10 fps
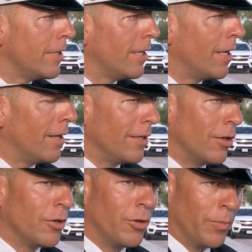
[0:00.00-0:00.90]
uh, you
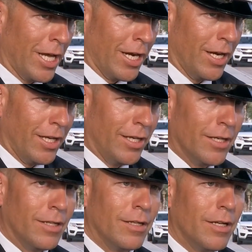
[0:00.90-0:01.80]
know,
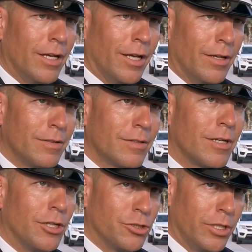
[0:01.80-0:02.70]
humanity and, and
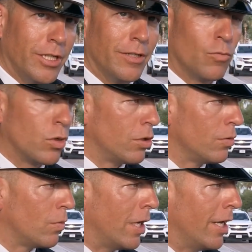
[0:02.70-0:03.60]
country and
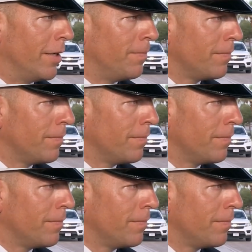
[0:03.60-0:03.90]
worldwide